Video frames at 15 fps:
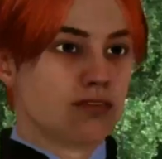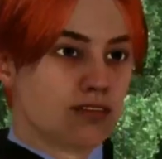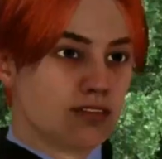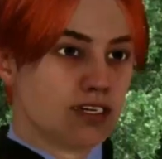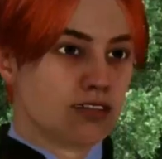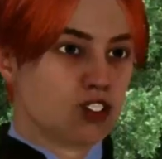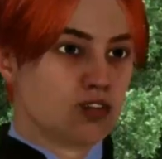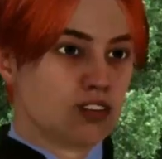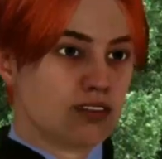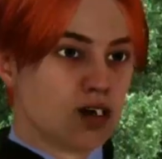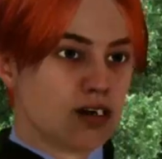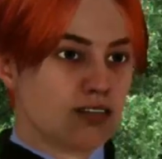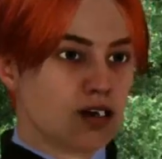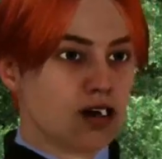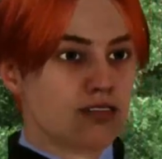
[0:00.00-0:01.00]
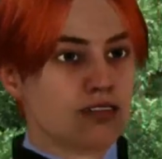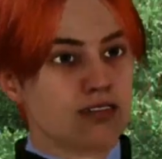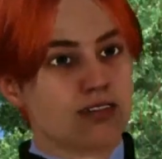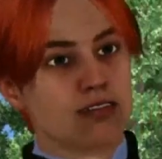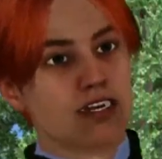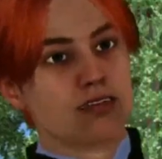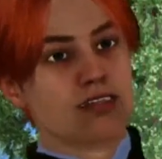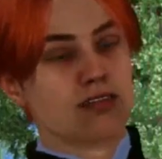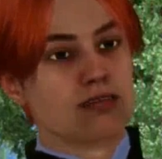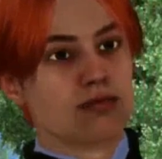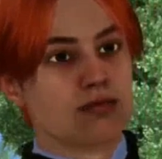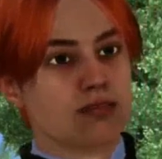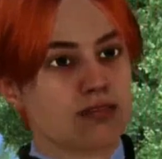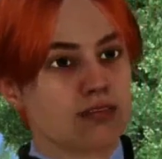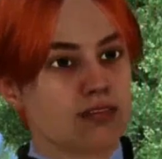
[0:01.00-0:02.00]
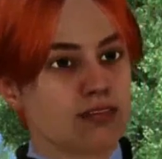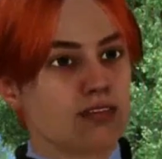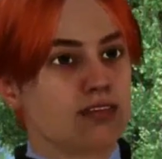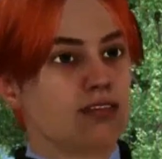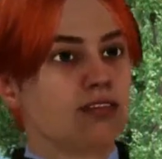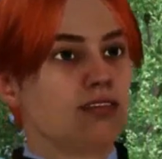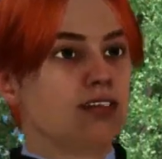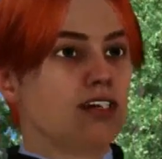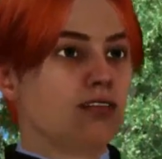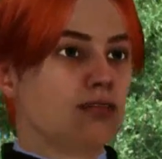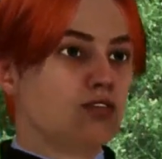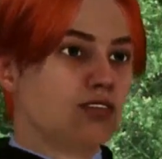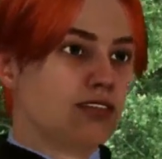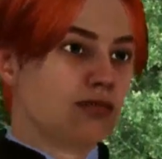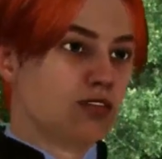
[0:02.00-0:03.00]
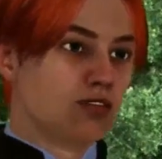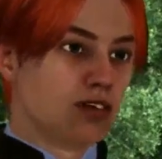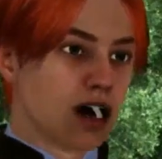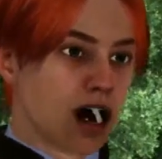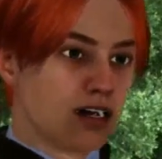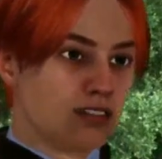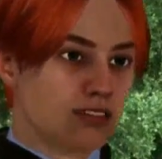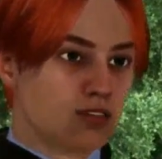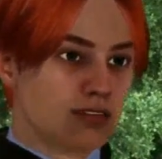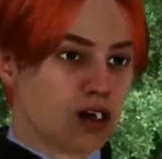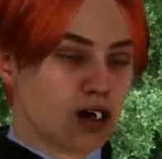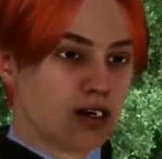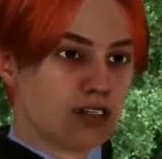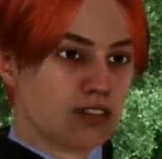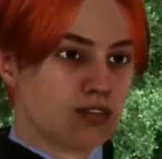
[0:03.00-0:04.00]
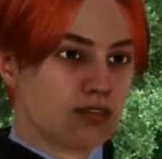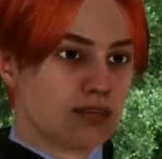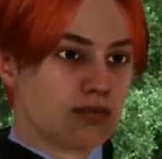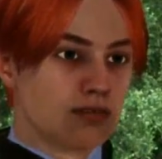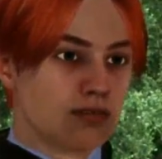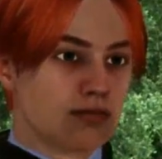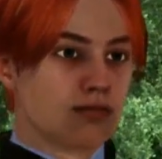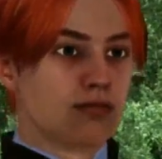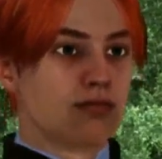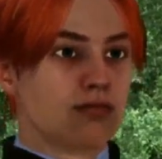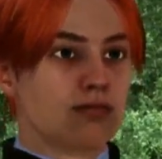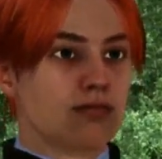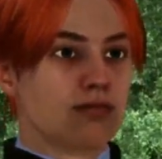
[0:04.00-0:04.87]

I should go now, my lady. Thank you for your hospitality, Master